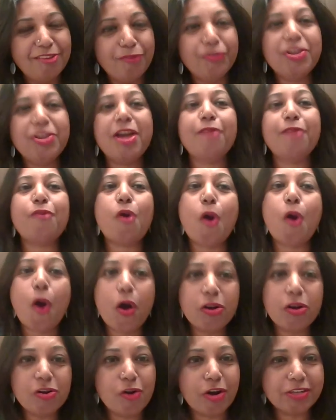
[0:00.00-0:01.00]
We have
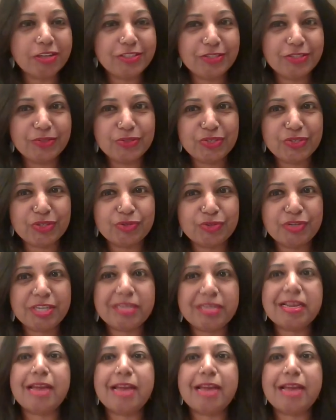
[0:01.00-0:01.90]
all got used to it,